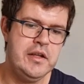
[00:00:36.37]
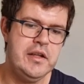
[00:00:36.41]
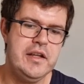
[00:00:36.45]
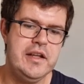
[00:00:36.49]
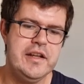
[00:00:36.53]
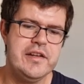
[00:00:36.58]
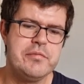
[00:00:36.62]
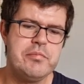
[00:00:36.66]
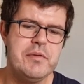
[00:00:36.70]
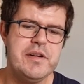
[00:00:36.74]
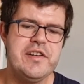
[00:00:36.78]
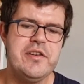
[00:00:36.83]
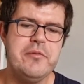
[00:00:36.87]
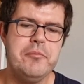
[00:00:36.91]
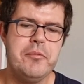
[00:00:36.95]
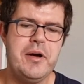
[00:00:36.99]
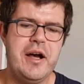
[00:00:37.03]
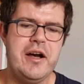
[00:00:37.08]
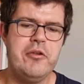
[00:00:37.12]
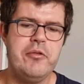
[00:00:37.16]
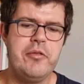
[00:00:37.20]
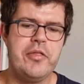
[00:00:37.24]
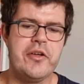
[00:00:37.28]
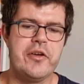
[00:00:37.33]
It's written
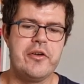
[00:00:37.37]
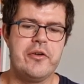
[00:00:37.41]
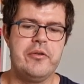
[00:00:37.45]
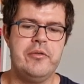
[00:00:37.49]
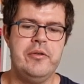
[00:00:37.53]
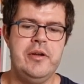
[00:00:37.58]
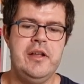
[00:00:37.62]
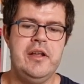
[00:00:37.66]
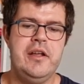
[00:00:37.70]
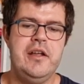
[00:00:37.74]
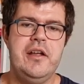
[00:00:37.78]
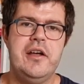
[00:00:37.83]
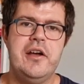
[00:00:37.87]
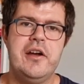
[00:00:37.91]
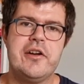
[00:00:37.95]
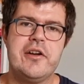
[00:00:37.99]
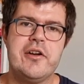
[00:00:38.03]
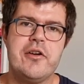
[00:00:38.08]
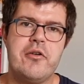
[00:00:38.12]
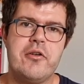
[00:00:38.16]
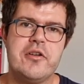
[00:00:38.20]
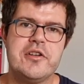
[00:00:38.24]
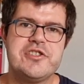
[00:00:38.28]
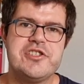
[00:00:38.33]
well though,
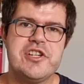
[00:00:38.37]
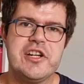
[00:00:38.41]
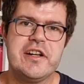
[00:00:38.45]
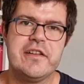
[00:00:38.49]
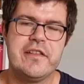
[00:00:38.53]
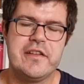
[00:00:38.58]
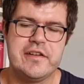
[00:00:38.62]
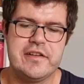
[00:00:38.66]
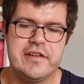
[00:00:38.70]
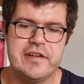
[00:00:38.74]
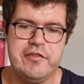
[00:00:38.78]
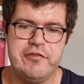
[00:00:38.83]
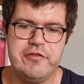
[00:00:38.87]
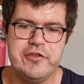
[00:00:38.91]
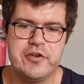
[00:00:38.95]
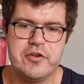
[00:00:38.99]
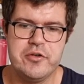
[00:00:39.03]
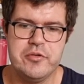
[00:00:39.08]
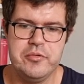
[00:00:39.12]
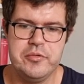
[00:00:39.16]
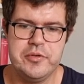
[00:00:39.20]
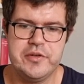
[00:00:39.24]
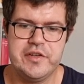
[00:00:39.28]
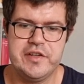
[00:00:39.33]
acknowledging the
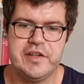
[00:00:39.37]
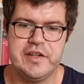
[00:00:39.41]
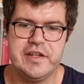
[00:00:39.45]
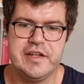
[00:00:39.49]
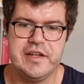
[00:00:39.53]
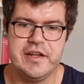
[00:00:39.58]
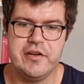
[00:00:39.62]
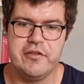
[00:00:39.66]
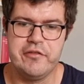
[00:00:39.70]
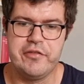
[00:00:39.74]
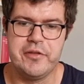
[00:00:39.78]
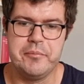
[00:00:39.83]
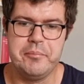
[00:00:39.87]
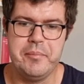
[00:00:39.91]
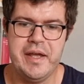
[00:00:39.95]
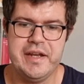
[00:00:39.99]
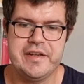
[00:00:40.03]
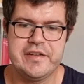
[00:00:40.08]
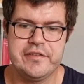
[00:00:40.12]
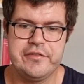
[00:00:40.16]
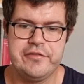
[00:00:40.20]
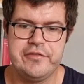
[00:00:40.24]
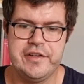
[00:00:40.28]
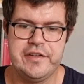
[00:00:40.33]
difficulty of the
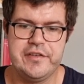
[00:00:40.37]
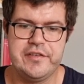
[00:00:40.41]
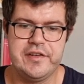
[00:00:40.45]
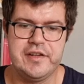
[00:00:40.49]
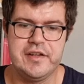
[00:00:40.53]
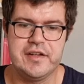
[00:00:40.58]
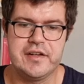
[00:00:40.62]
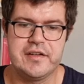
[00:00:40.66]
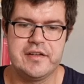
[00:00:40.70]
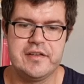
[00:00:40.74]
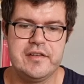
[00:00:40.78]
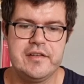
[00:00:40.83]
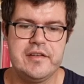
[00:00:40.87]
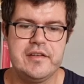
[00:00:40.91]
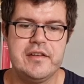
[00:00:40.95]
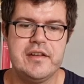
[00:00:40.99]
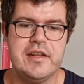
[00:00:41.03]
metaphysics,